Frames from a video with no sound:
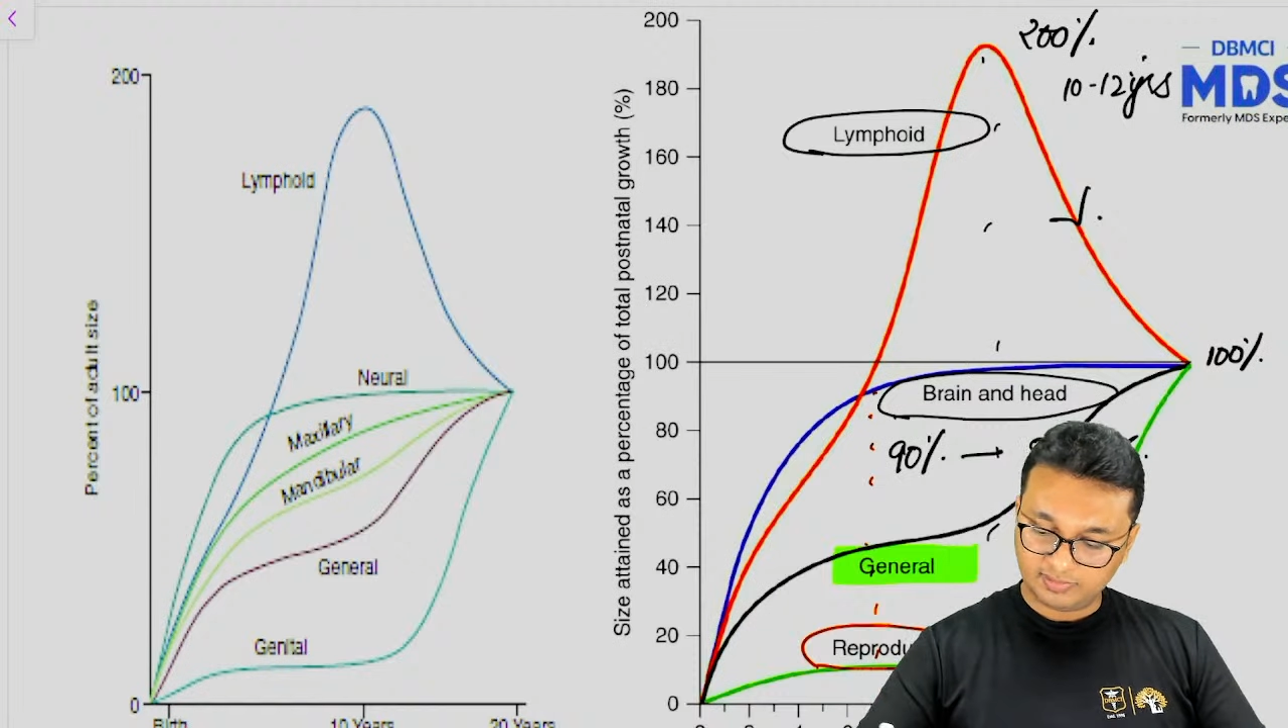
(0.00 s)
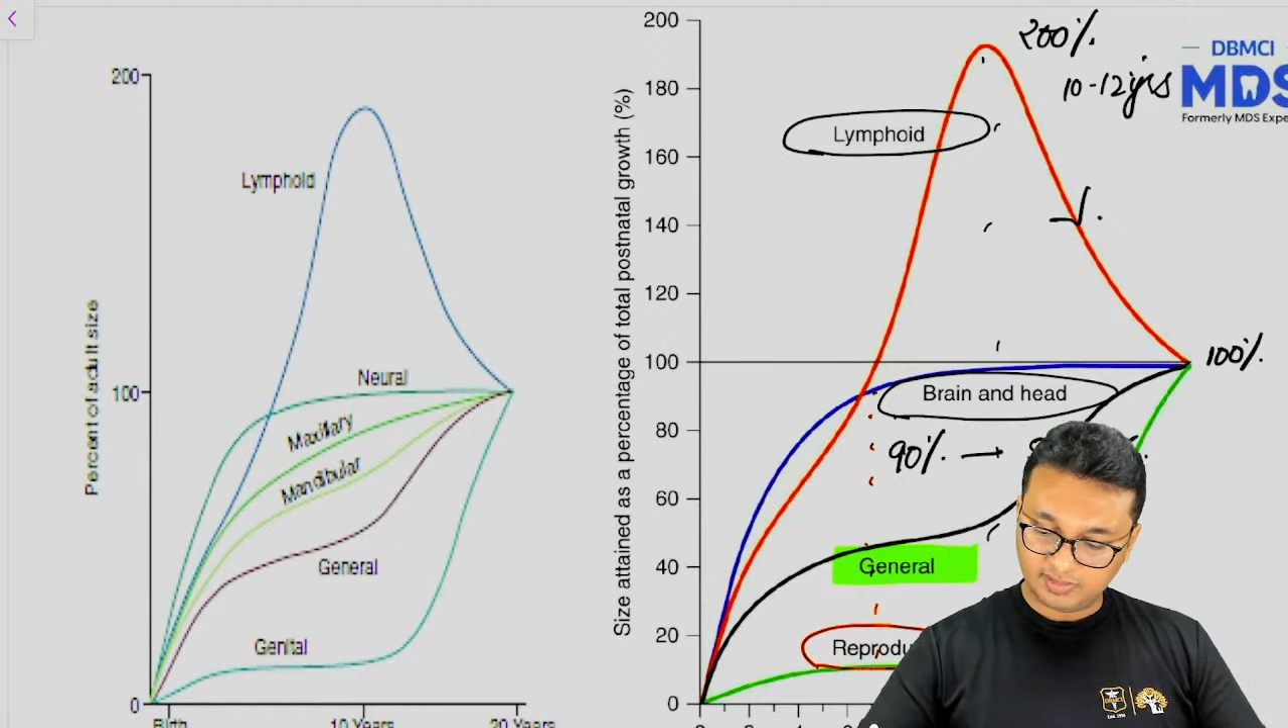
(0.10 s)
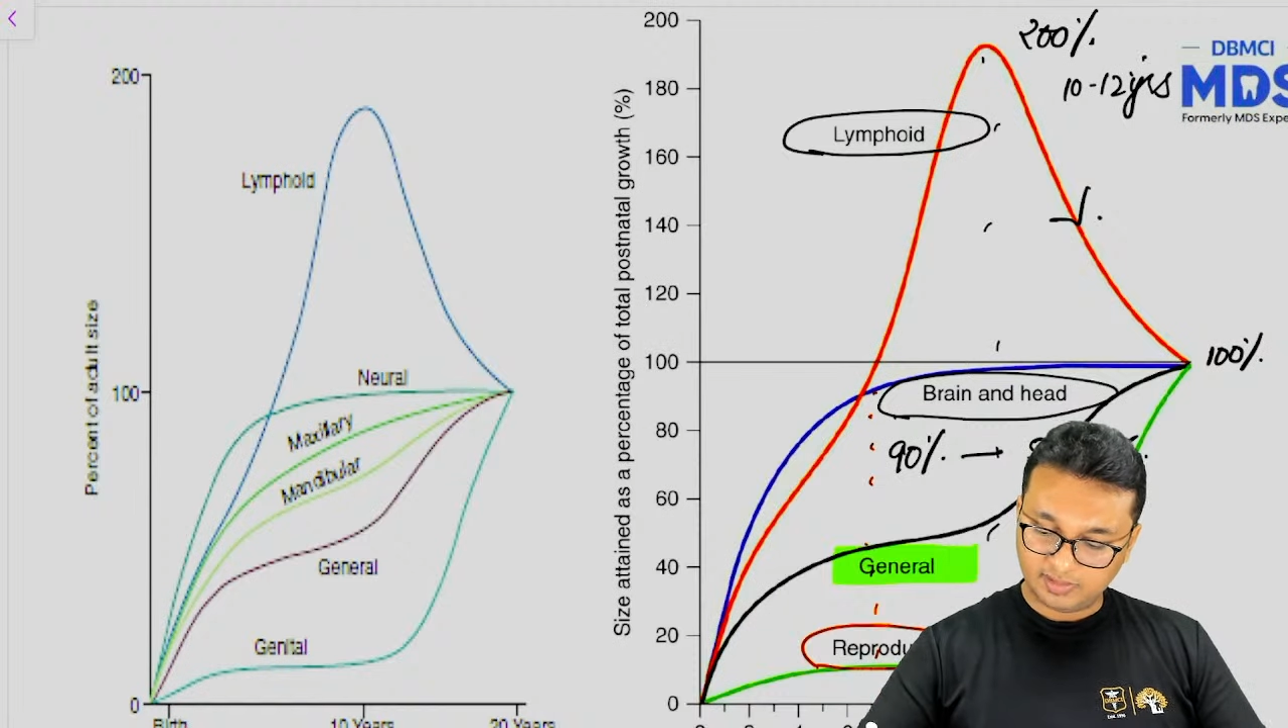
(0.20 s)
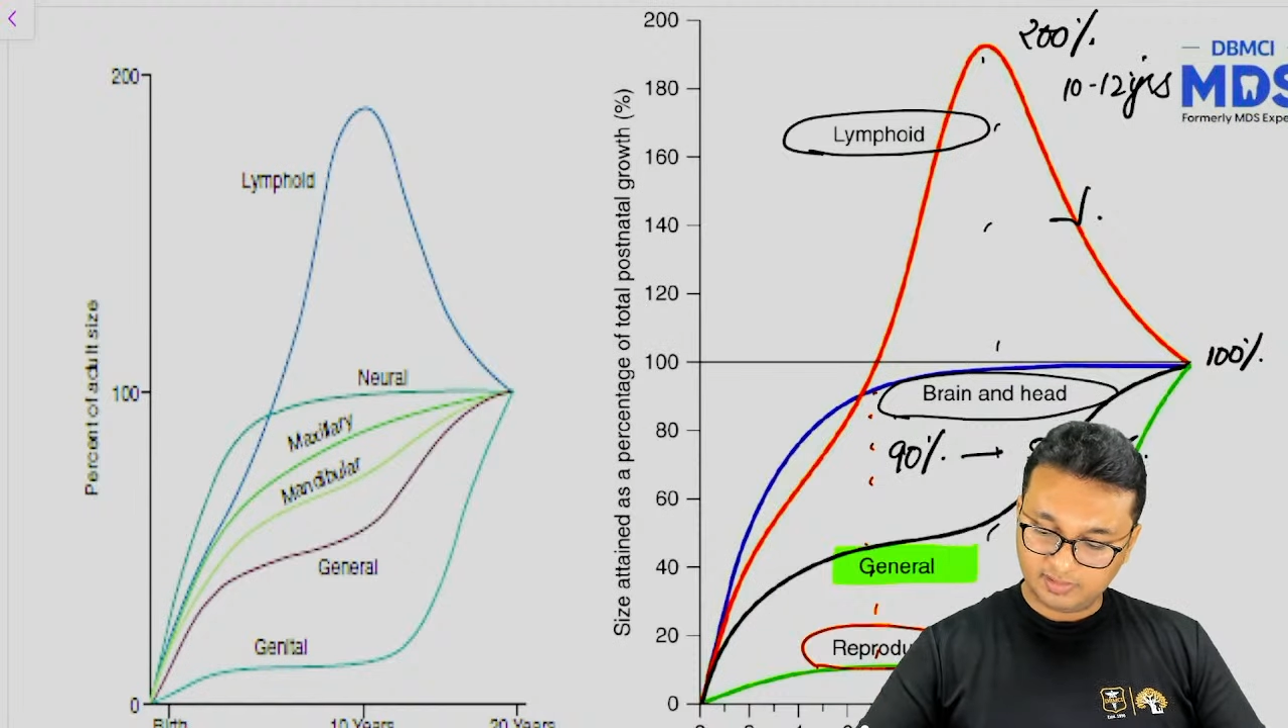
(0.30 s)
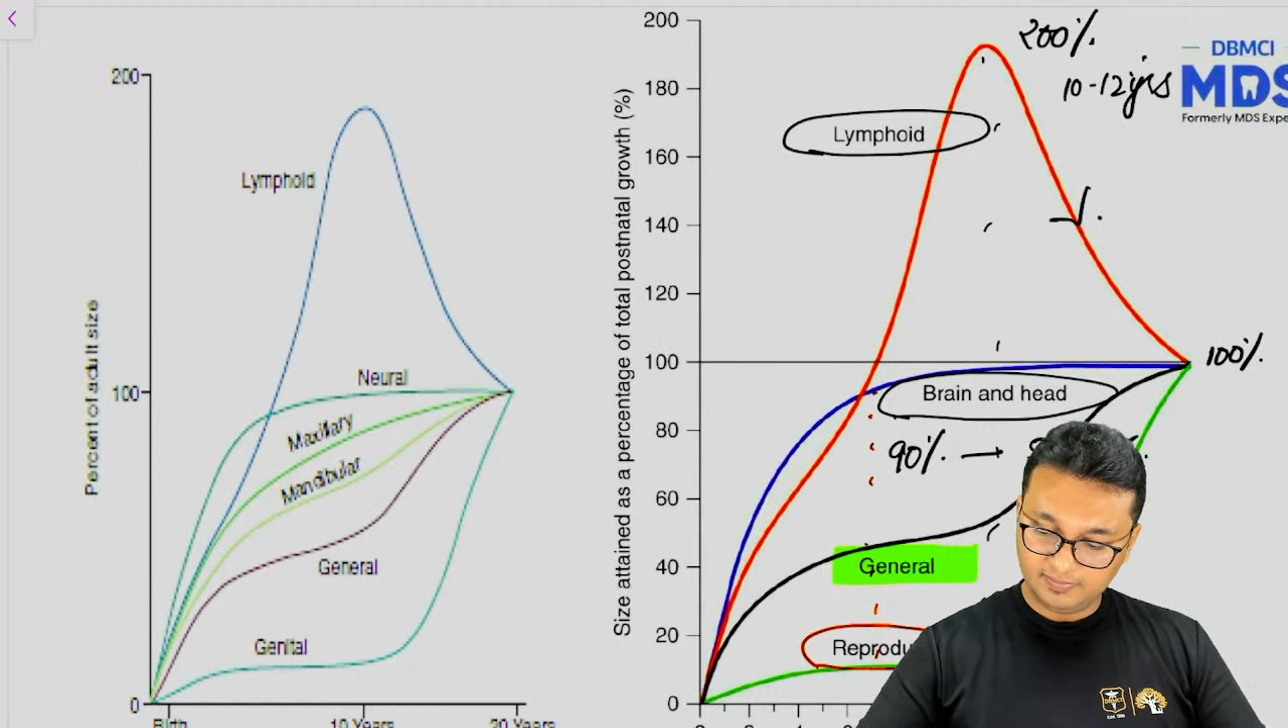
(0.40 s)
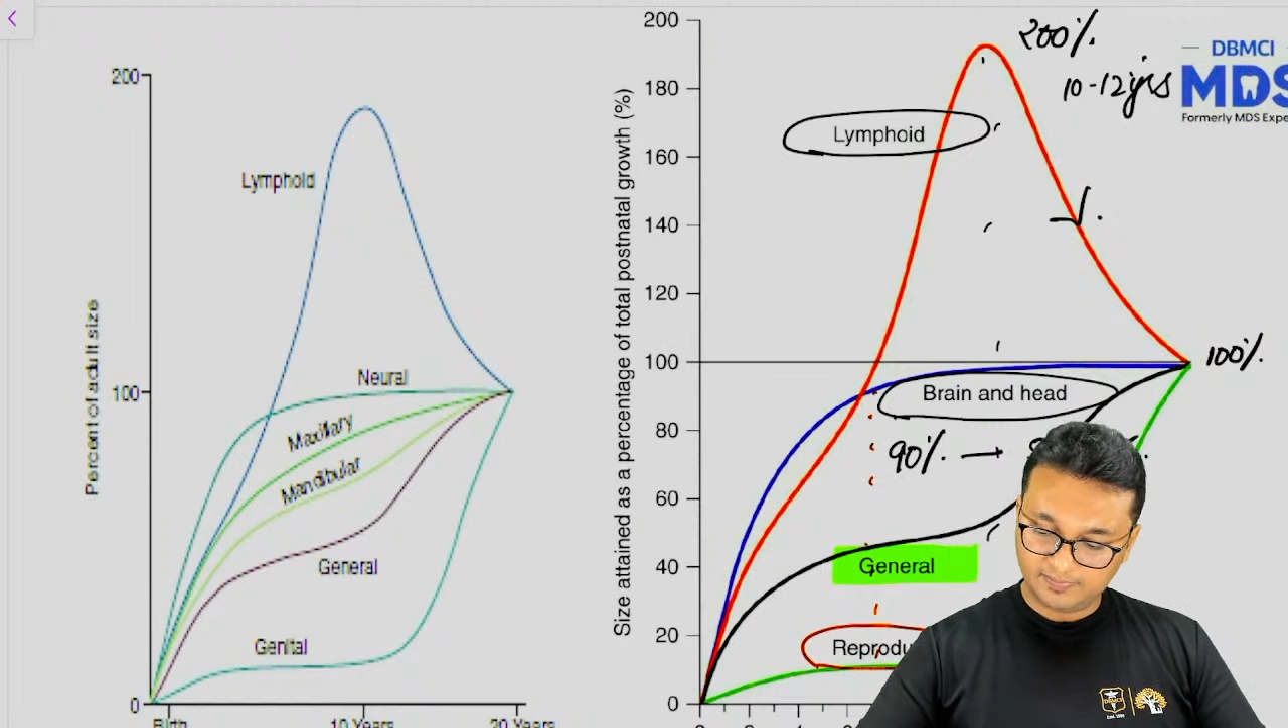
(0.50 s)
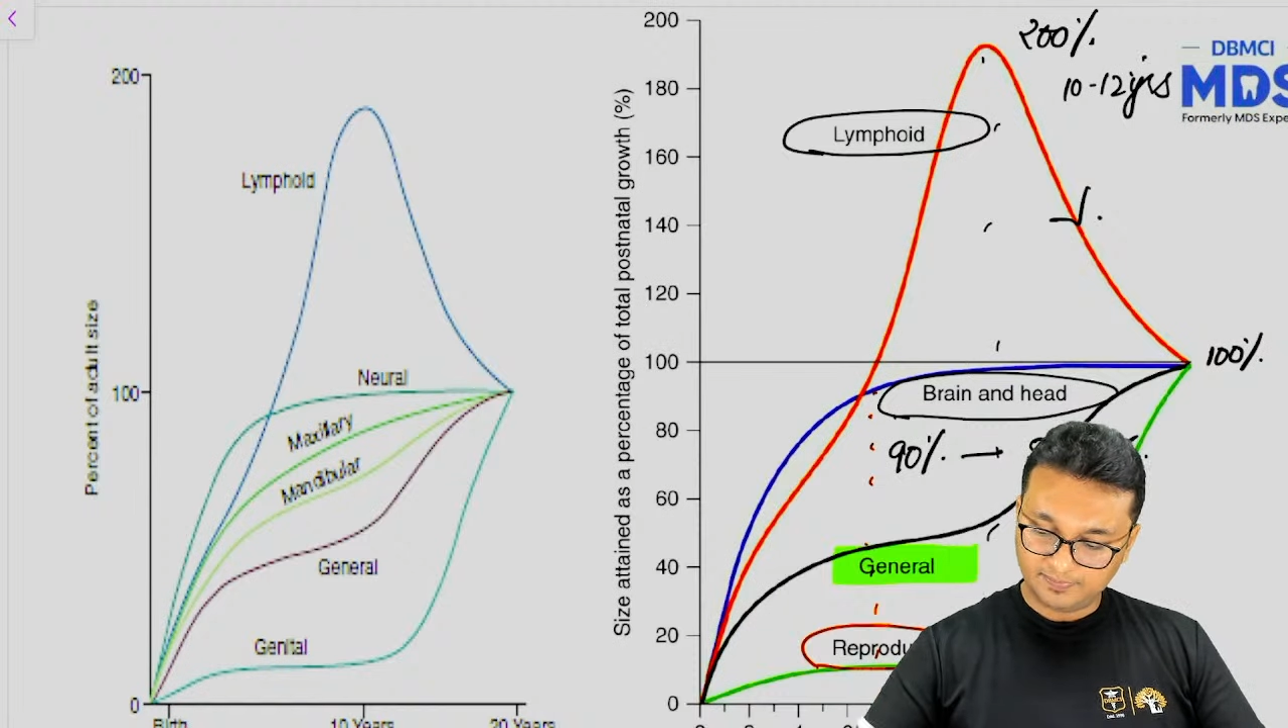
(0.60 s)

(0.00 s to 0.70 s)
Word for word: see here